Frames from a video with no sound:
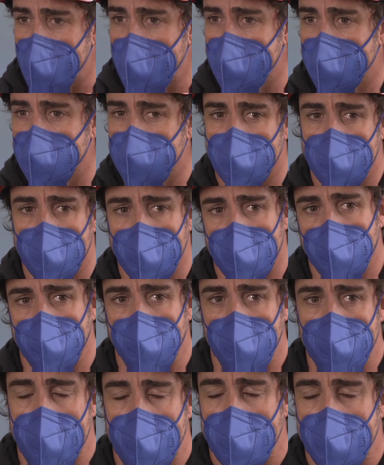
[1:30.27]
P9.
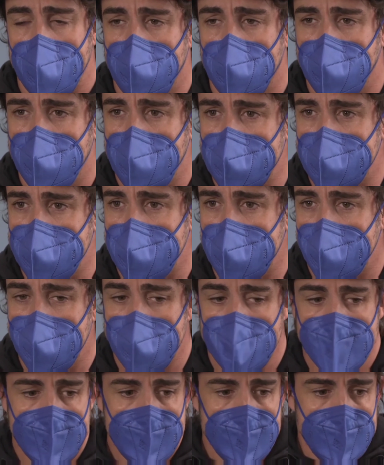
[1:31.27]
But
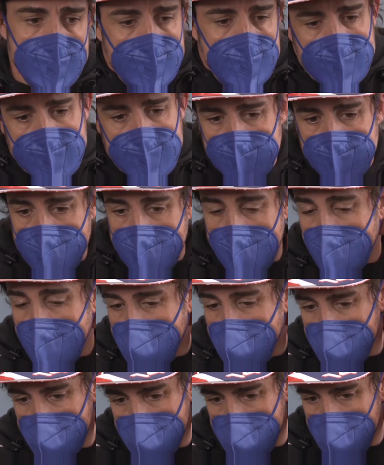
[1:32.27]
it's
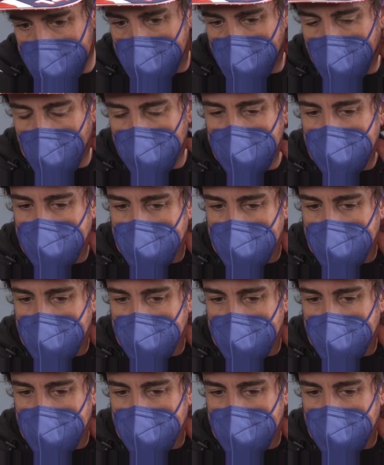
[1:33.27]
what it is.